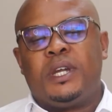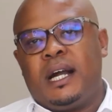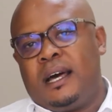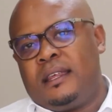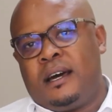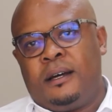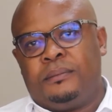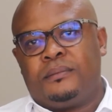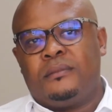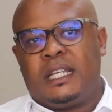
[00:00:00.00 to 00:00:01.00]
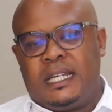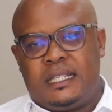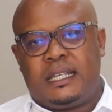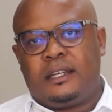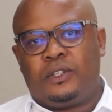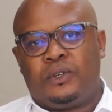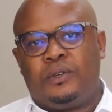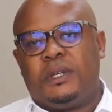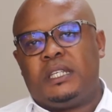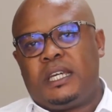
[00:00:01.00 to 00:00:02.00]
we gather the necessary
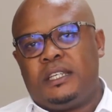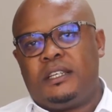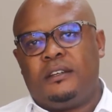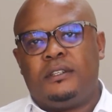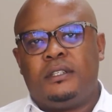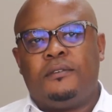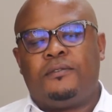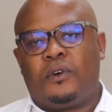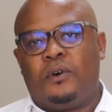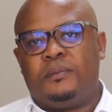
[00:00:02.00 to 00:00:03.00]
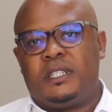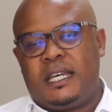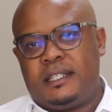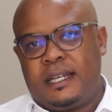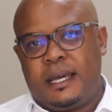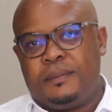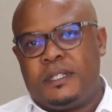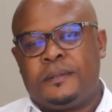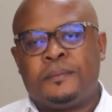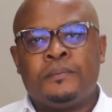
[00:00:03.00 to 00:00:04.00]
documentation from test
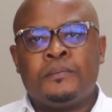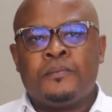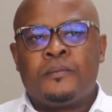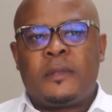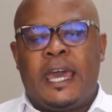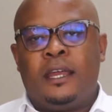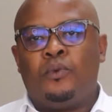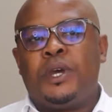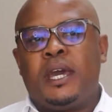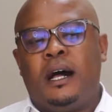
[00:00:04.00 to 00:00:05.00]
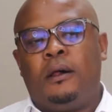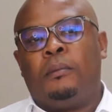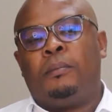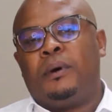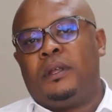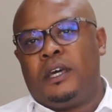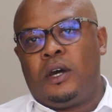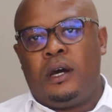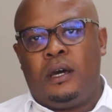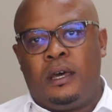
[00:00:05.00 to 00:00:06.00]
labs, and we help
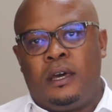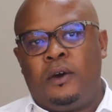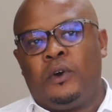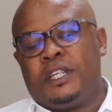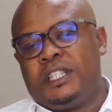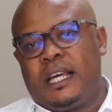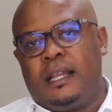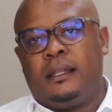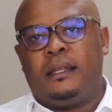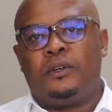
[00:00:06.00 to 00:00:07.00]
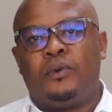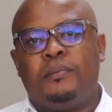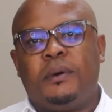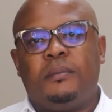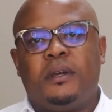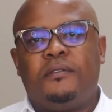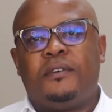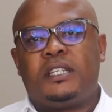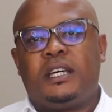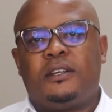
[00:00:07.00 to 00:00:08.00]
the original equipment
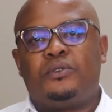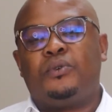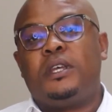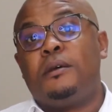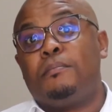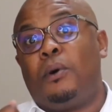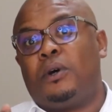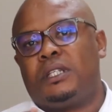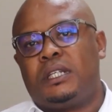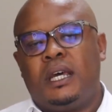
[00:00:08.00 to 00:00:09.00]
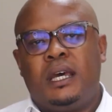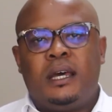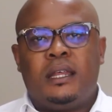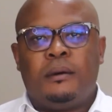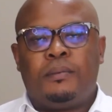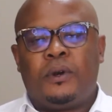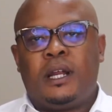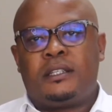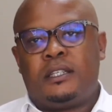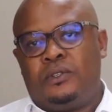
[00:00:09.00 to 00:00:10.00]
manufacturer to import the
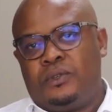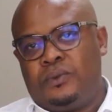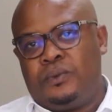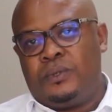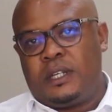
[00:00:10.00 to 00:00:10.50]
products into